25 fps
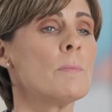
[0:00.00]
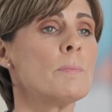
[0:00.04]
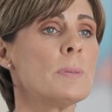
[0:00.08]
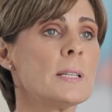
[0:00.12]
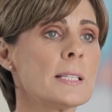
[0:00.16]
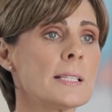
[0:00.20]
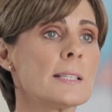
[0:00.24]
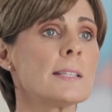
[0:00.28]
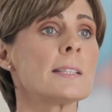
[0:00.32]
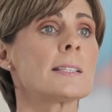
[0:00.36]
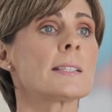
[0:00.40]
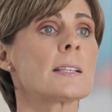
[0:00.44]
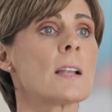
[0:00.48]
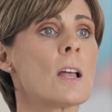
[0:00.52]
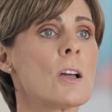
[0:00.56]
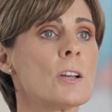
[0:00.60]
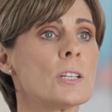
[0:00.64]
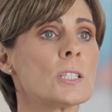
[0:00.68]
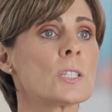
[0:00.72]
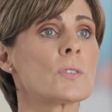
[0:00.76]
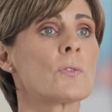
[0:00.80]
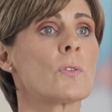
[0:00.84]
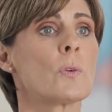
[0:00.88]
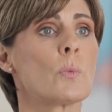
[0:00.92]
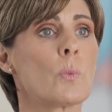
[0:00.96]
Business
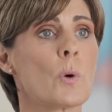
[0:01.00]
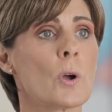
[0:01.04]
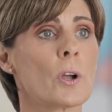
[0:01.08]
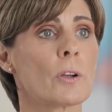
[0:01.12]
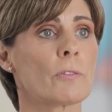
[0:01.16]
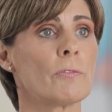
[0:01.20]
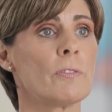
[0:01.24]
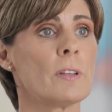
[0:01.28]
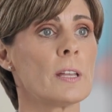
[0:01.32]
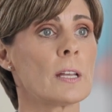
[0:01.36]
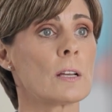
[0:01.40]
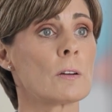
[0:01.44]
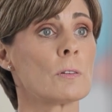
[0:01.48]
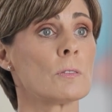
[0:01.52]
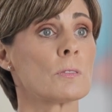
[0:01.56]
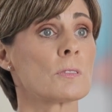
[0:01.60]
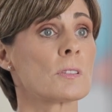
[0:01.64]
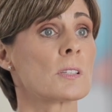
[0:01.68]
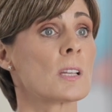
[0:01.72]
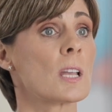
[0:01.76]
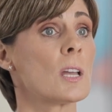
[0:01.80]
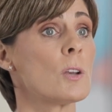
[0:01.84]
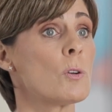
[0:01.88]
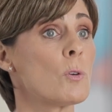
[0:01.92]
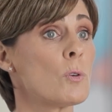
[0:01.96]
loans for work
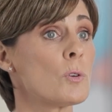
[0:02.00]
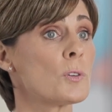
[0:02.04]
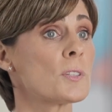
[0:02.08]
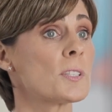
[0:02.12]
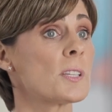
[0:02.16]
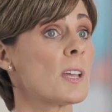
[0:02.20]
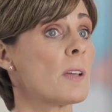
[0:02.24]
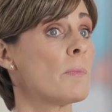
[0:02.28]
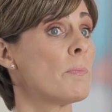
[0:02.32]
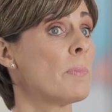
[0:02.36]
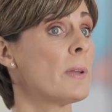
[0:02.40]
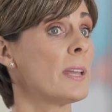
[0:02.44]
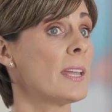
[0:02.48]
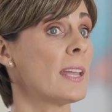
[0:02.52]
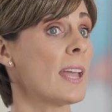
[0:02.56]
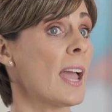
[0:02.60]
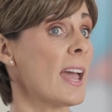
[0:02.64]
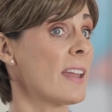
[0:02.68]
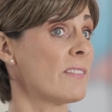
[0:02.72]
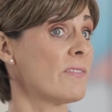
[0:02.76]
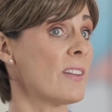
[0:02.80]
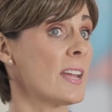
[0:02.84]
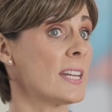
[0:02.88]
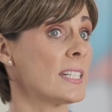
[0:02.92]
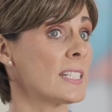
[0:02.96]
vehicles can also be
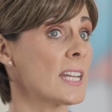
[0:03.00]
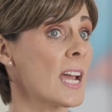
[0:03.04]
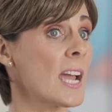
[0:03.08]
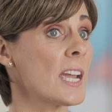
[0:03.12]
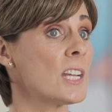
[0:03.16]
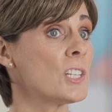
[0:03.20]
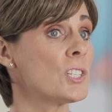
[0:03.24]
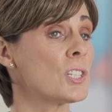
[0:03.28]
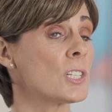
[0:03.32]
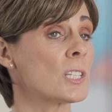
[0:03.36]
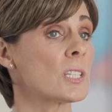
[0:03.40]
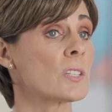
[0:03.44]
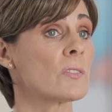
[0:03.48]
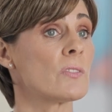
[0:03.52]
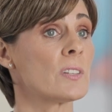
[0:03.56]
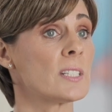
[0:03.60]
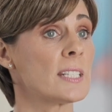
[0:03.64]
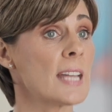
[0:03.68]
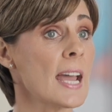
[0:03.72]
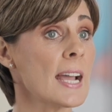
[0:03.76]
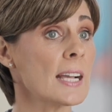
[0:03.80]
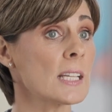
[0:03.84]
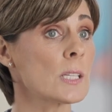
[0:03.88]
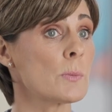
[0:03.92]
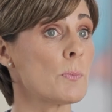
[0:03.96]
advantageous for
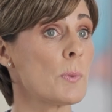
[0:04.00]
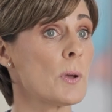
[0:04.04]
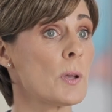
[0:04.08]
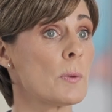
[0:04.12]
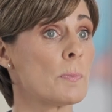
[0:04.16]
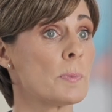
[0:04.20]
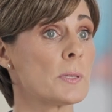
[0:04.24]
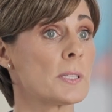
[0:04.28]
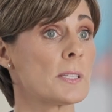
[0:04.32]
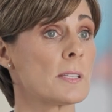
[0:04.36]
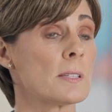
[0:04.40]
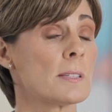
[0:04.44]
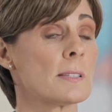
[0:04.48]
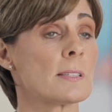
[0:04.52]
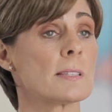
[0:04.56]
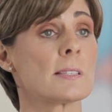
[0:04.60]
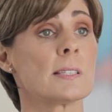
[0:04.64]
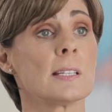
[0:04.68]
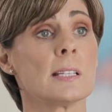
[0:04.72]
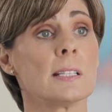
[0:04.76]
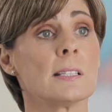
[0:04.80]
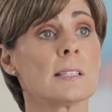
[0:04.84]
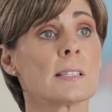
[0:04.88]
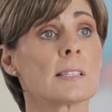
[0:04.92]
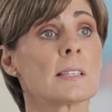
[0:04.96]
tax purposes
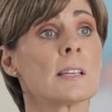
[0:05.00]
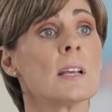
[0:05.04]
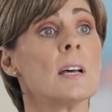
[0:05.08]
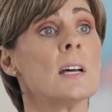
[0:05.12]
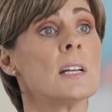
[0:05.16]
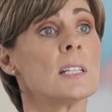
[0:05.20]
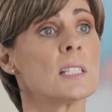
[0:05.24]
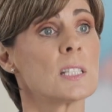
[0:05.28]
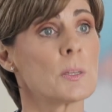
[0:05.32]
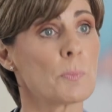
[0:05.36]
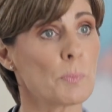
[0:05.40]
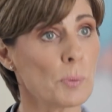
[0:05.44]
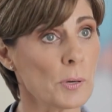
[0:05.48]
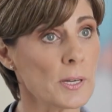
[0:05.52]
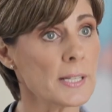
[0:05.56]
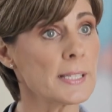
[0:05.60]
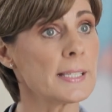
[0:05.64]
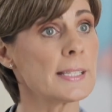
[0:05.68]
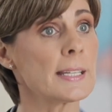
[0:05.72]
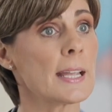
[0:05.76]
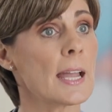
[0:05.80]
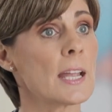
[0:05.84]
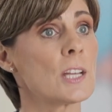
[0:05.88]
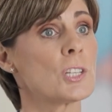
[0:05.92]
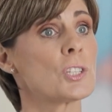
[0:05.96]
since
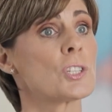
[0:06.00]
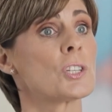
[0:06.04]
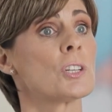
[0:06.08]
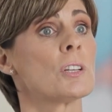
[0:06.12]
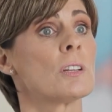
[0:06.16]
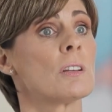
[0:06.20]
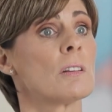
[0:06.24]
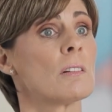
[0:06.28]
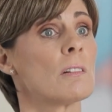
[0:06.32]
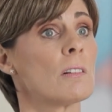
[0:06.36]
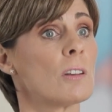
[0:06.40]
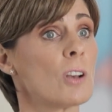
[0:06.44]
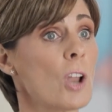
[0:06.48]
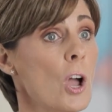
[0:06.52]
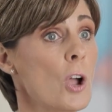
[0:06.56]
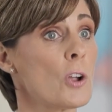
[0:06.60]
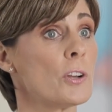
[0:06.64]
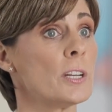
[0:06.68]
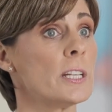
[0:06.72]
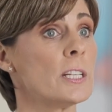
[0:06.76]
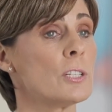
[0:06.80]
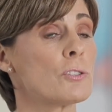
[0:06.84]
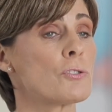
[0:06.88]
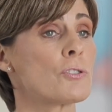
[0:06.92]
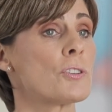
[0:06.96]
depreciation,
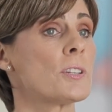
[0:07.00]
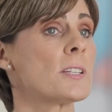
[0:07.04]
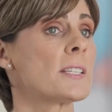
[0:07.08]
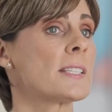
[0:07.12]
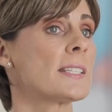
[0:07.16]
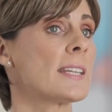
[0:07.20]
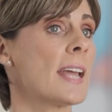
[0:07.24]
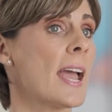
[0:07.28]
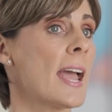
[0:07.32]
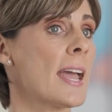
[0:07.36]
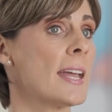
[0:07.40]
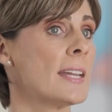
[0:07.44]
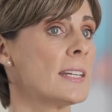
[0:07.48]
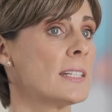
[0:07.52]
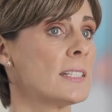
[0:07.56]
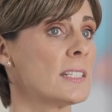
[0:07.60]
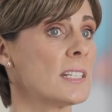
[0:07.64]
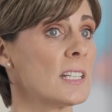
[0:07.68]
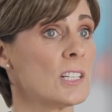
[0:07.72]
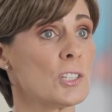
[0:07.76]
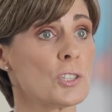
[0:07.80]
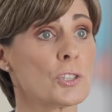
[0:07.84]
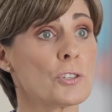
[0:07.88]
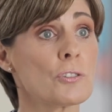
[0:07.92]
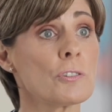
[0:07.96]
loan interest and
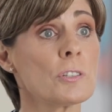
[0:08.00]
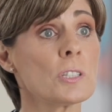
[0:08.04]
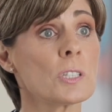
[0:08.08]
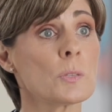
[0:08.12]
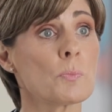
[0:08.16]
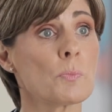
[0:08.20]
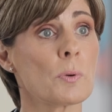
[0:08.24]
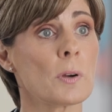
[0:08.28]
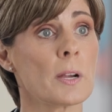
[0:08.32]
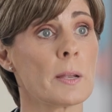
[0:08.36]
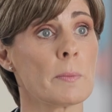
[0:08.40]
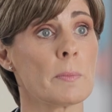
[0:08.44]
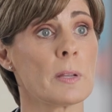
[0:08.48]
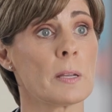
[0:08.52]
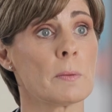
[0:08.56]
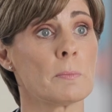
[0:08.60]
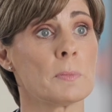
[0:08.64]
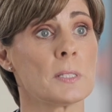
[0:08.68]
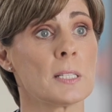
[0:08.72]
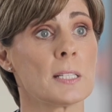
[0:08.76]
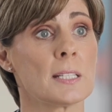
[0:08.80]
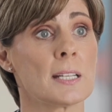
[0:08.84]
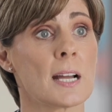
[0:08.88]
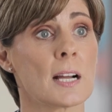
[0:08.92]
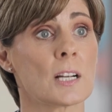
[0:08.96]
insurance premium
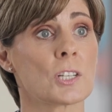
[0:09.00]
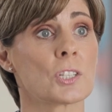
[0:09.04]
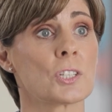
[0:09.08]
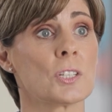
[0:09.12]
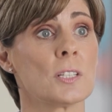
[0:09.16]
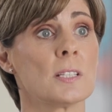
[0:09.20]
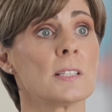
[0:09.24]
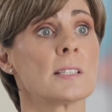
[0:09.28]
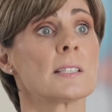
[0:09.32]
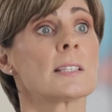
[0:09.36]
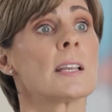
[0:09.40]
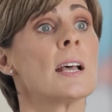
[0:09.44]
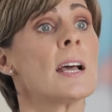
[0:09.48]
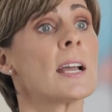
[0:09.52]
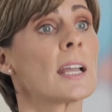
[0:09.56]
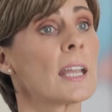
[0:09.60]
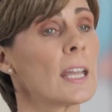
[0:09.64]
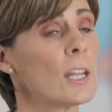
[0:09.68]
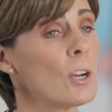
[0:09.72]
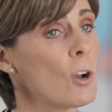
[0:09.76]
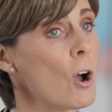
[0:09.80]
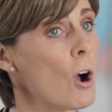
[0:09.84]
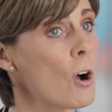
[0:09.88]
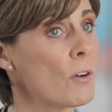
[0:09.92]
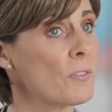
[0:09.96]
deductions
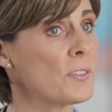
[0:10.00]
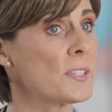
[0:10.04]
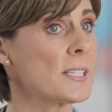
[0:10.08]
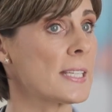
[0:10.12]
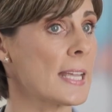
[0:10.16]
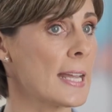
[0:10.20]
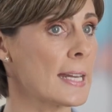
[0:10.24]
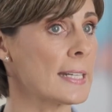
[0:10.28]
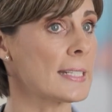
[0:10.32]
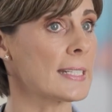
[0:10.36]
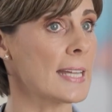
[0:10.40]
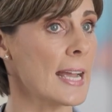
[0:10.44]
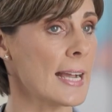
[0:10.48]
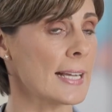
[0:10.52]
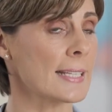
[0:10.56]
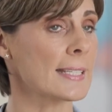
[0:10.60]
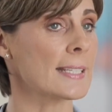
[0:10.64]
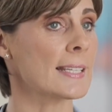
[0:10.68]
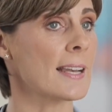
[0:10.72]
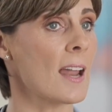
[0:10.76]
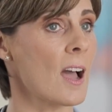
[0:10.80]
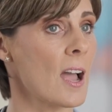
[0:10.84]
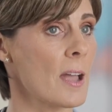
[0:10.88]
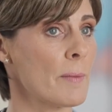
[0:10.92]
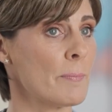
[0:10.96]
can offset
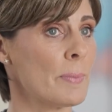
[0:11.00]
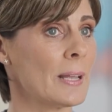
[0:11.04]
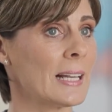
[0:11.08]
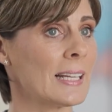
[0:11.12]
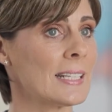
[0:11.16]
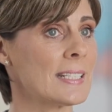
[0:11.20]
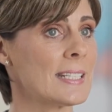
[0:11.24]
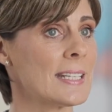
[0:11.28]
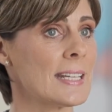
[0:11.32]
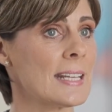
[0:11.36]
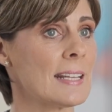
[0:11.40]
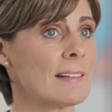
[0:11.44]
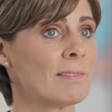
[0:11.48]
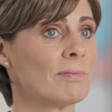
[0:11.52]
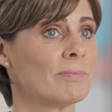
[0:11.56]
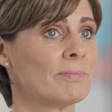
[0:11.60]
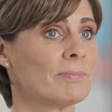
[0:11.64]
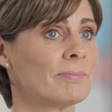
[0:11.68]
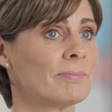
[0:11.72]
tax liability.